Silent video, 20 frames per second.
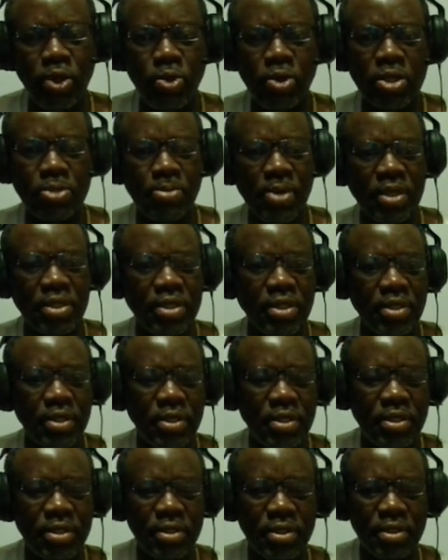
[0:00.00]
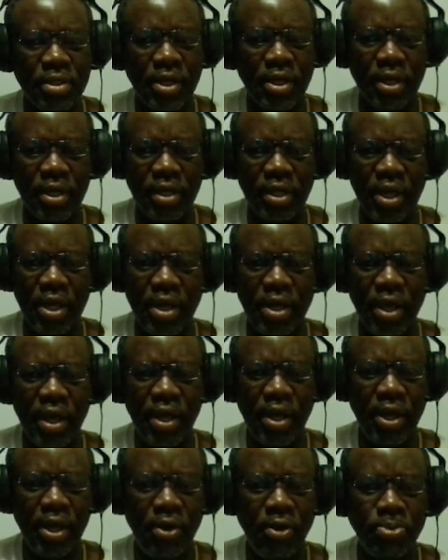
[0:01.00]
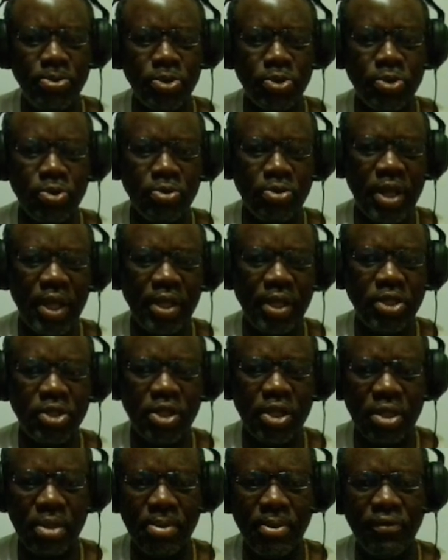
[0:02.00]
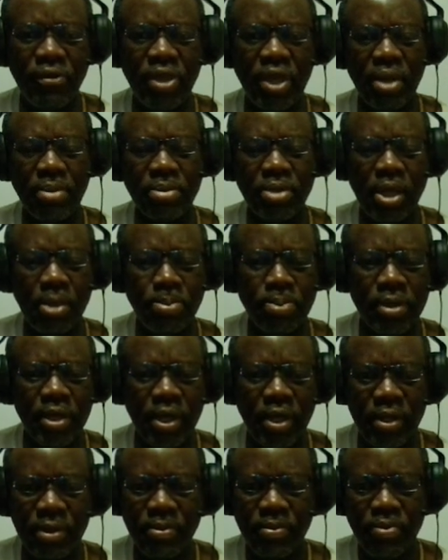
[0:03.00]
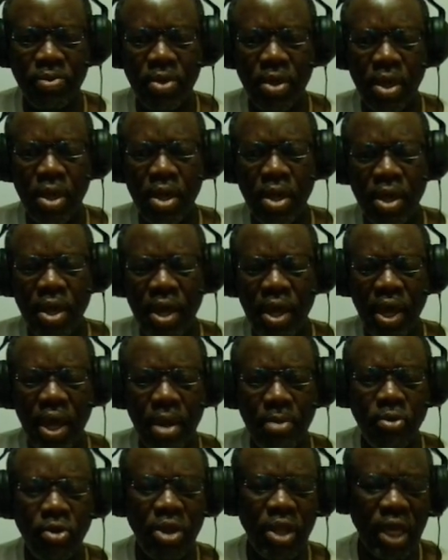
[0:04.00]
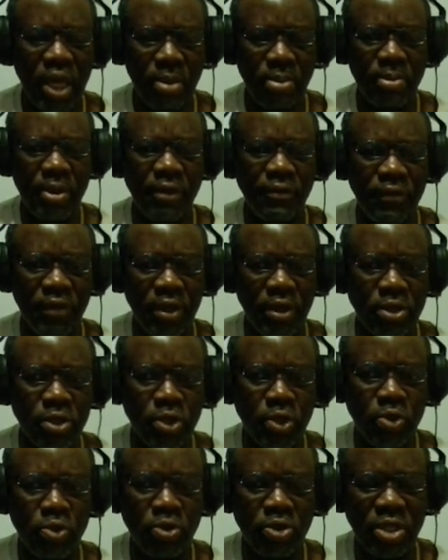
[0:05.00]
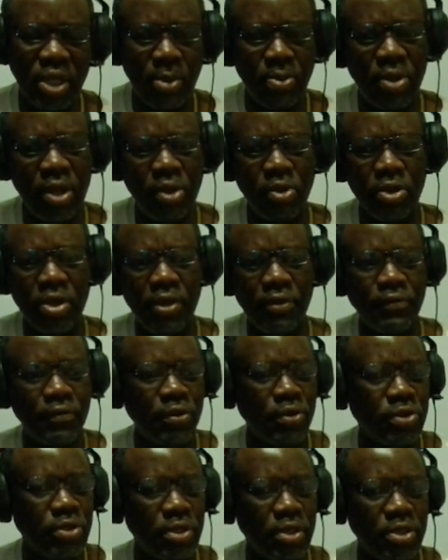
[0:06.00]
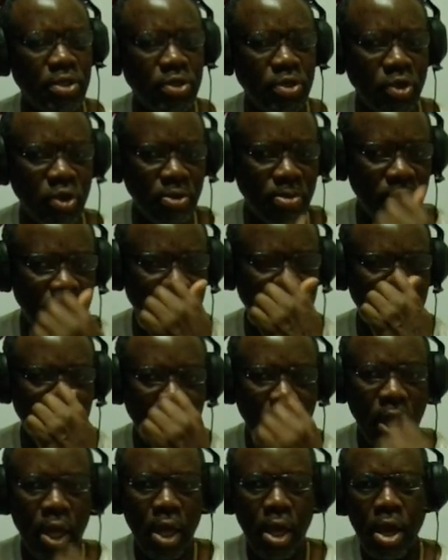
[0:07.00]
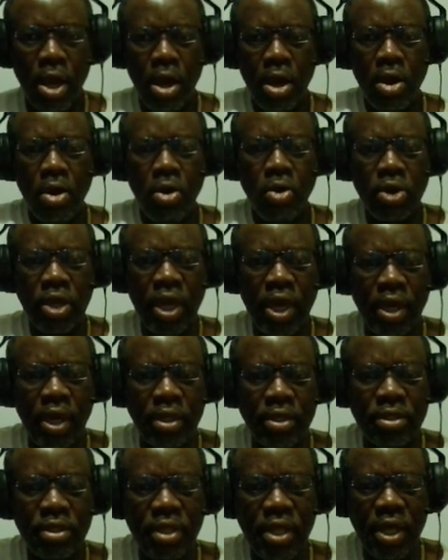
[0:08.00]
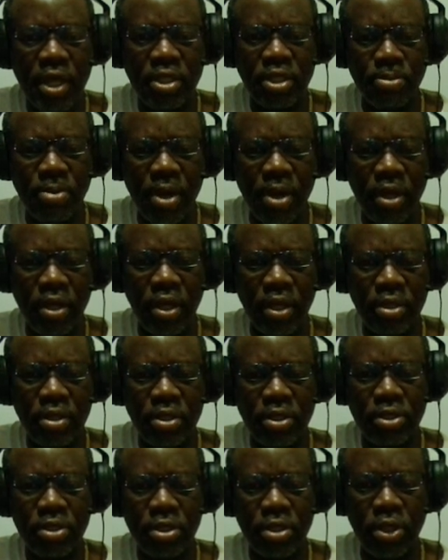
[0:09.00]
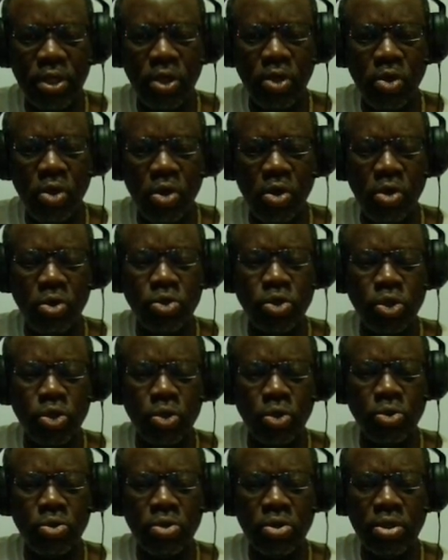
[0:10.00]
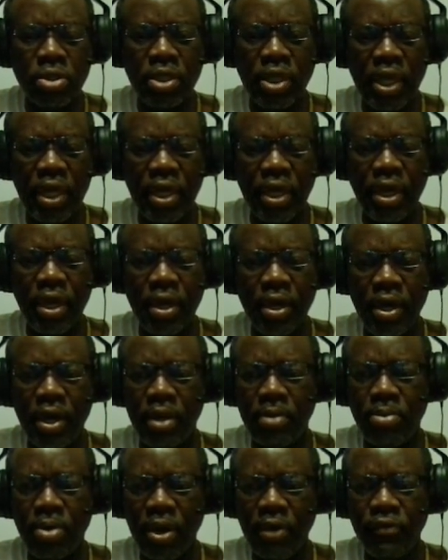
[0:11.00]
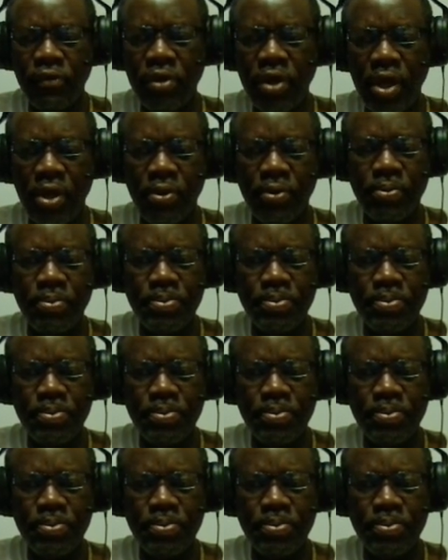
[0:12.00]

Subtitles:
US Masters, and I hope to like share some of the games I play. I'm really keeping my fingers crossed. I'm really looking forward to this tournament. Okay, that's about it. See you all soon. Take care and bye for now.